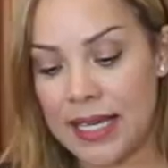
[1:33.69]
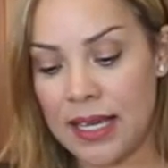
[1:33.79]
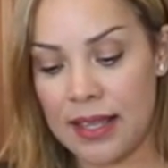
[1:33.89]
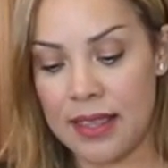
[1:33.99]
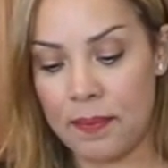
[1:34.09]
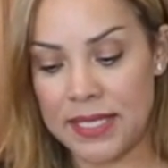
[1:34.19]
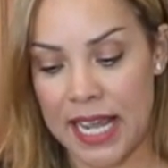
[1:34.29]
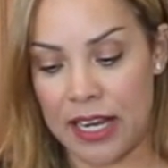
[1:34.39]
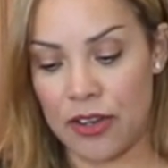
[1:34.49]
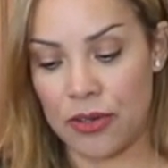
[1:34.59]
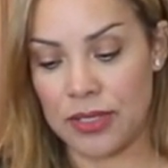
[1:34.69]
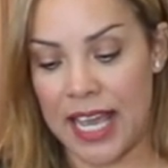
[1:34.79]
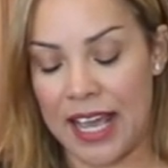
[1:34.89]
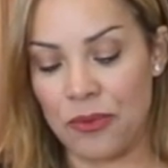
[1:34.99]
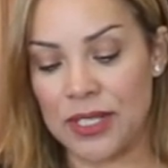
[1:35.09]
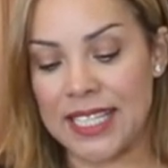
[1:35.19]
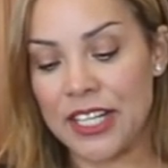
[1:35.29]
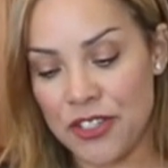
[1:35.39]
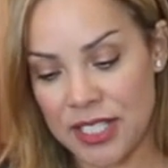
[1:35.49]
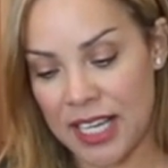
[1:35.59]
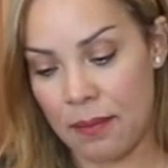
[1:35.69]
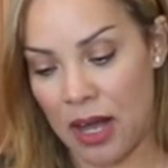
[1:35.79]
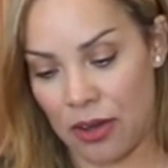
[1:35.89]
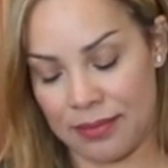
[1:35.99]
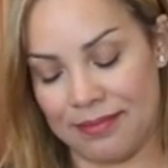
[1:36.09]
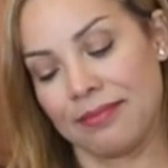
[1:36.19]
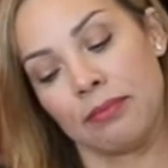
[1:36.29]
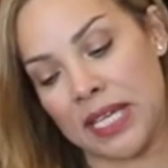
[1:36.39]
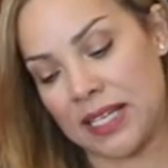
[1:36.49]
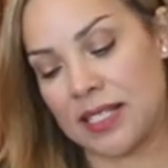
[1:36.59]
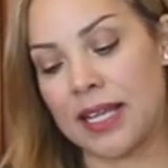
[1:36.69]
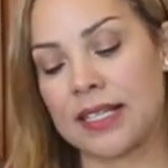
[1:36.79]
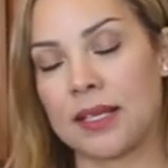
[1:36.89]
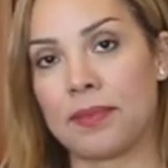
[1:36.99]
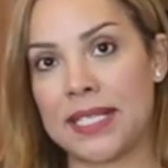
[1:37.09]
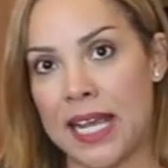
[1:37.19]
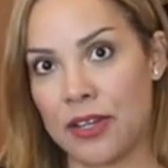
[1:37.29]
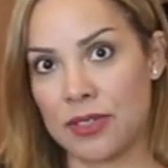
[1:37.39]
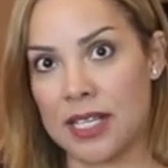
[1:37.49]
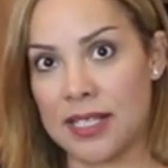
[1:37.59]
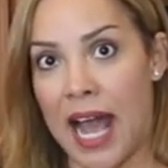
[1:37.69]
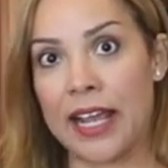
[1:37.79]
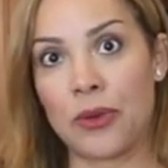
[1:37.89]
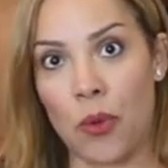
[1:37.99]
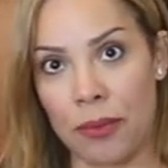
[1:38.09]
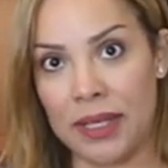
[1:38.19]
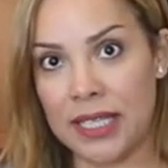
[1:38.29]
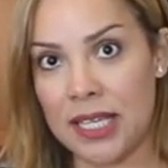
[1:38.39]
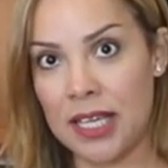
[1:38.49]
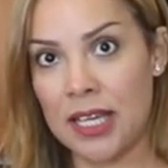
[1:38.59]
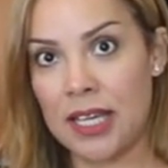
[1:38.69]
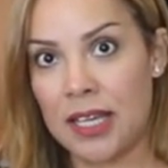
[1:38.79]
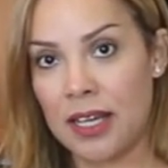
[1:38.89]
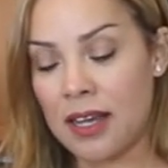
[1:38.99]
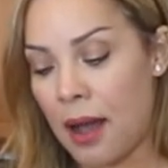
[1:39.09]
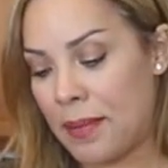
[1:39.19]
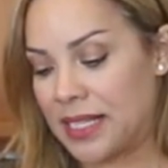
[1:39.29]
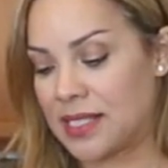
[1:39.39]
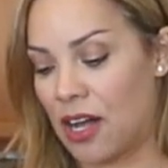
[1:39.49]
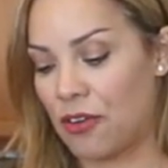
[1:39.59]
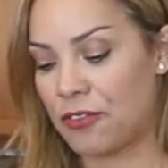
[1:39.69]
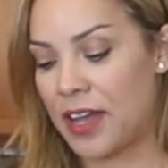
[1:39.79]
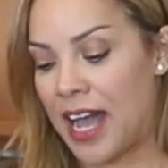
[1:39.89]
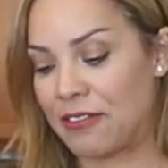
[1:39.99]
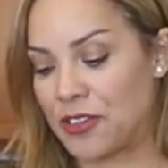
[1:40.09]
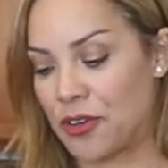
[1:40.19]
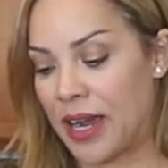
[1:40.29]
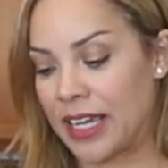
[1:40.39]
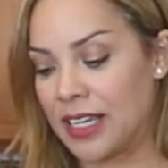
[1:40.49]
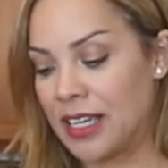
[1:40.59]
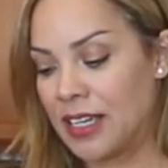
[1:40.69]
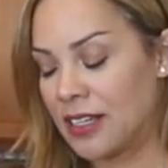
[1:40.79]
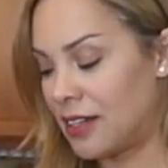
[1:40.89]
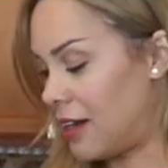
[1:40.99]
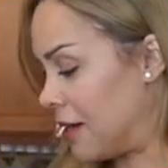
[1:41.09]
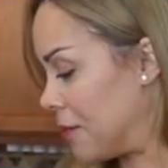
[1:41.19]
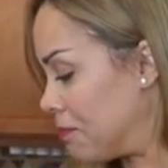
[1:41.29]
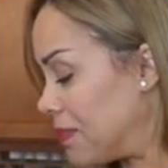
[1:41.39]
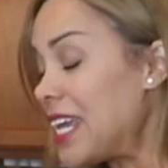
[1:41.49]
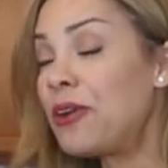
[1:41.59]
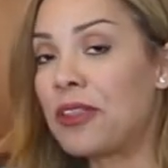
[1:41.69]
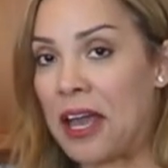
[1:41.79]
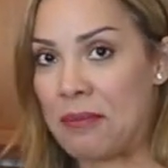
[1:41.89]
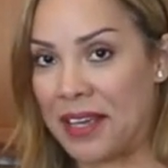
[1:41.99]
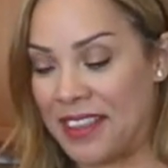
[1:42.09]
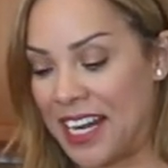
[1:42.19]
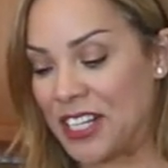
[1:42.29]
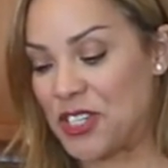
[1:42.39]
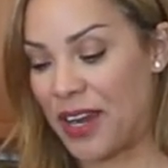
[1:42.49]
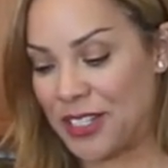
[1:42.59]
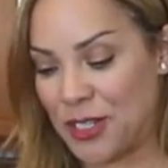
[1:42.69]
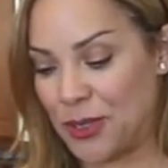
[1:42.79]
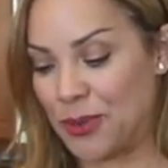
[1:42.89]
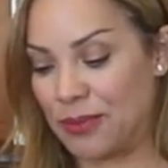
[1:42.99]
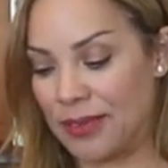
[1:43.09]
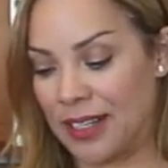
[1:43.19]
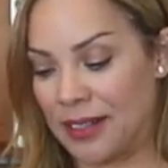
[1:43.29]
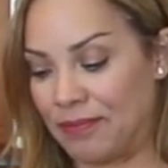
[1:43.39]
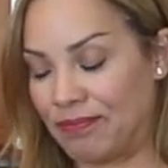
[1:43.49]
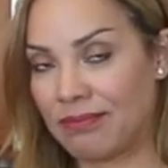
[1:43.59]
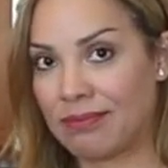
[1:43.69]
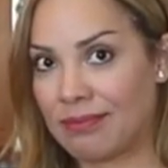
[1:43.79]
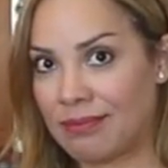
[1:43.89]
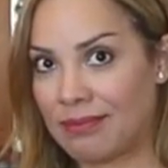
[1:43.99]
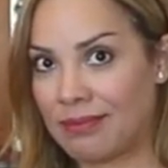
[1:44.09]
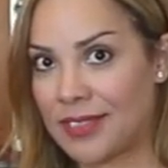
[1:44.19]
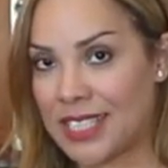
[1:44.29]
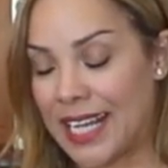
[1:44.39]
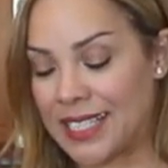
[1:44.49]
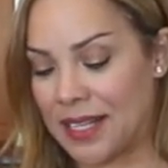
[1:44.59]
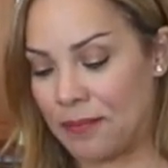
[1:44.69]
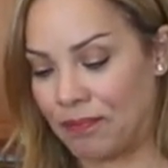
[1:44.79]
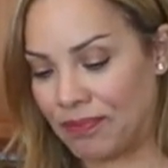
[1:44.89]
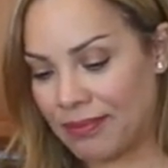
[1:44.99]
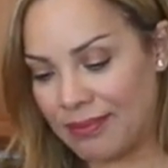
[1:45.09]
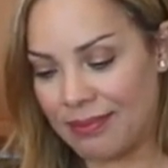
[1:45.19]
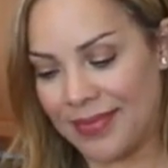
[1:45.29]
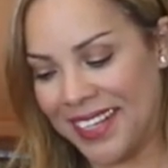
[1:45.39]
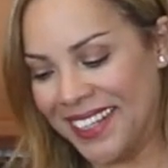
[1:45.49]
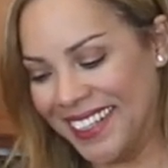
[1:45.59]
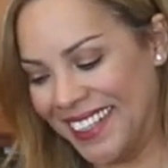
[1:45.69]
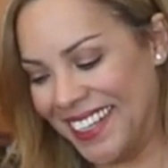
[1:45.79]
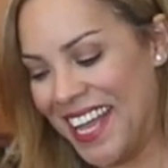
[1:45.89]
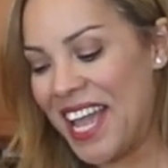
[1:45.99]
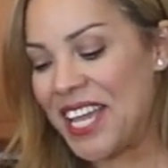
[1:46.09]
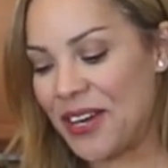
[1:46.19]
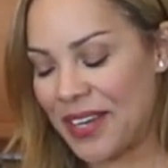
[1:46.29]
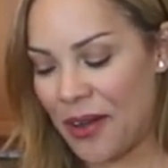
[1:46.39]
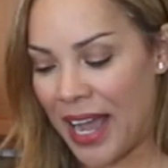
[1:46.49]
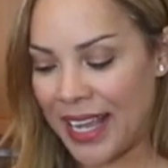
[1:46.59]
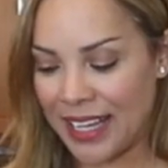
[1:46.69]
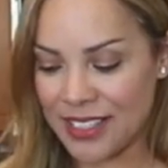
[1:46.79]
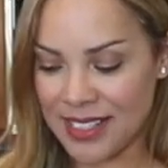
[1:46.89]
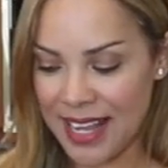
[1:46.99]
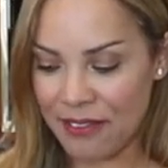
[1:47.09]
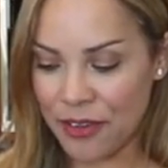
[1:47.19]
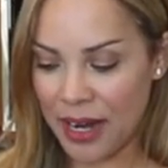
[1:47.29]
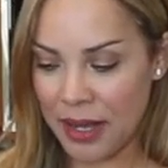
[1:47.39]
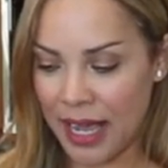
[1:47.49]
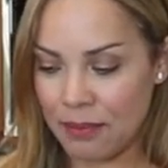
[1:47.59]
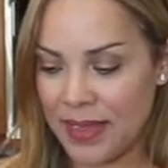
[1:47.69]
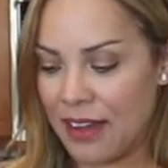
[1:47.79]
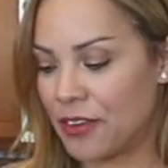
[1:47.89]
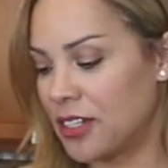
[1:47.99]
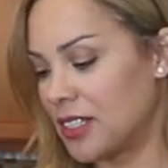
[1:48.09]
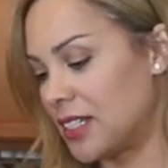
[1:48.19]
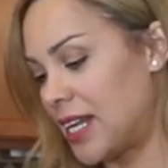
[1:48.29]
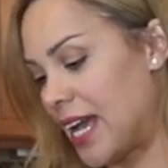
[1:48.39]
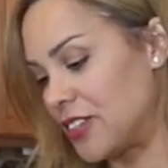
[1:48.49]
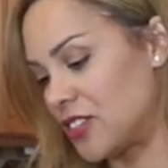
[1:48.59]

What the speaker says: the potatoes, and what's interesting about me and slicing potatoes is I normally cut myself after I peel them, and then I try to slice them. Here we go. I'm never good at